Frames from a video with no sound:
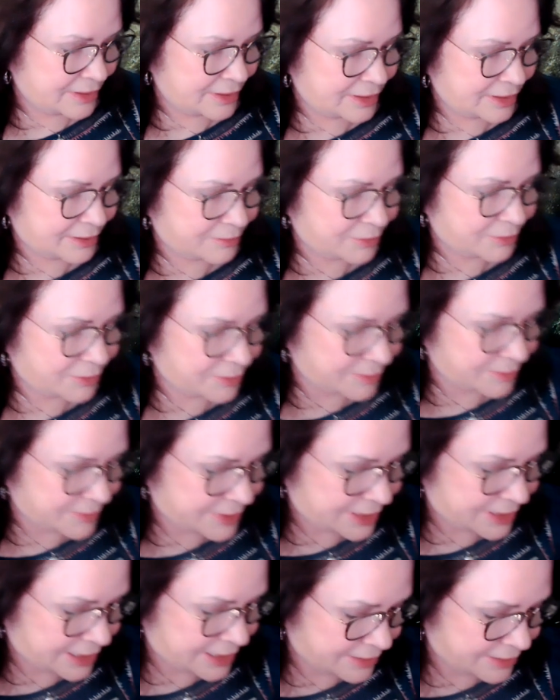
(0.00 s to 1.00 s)
I wrote
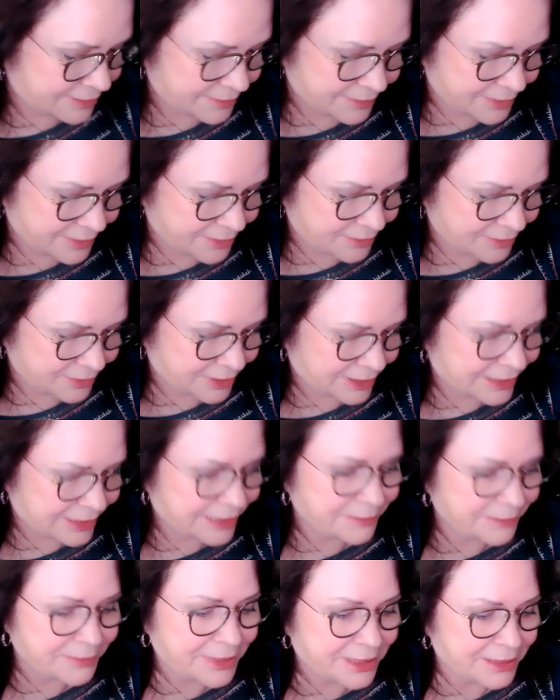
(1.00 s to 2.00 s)
them down. Oh,
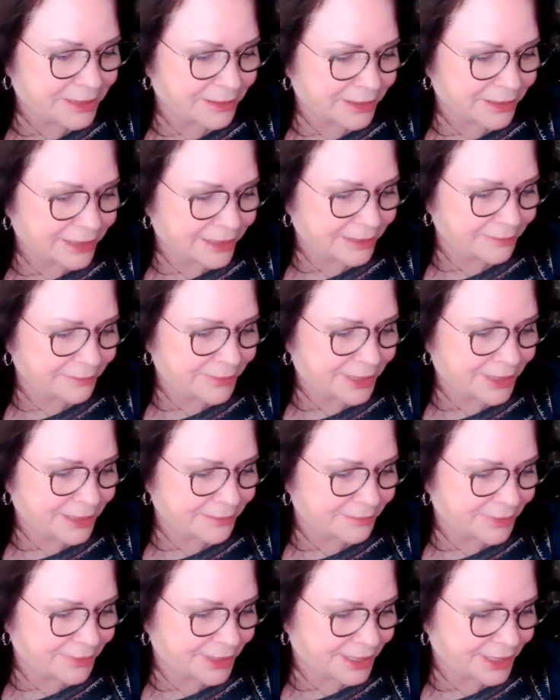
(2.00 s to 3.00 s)
give me the, give me
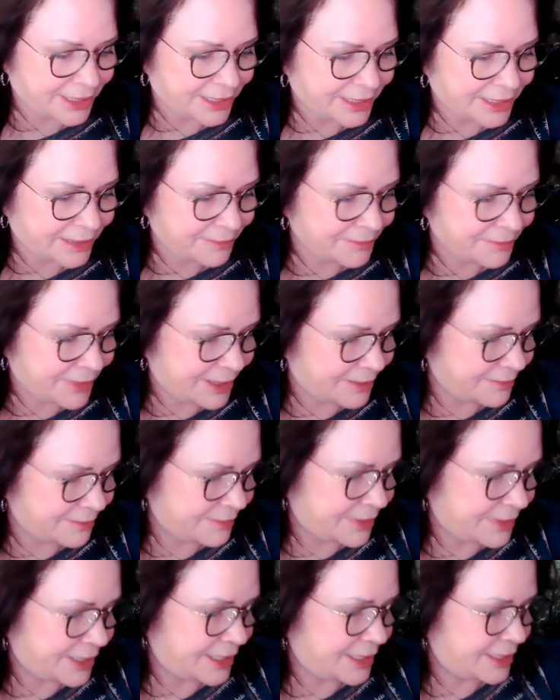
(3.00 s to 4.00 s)
a minute. Give me a
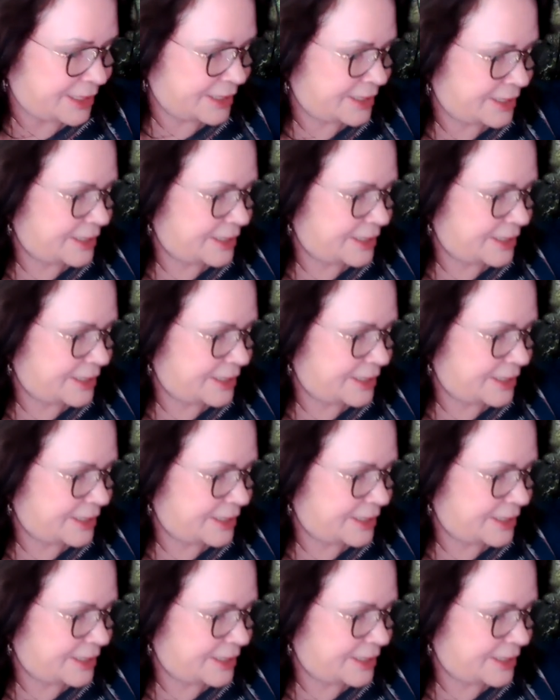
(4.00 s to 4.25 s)
minute.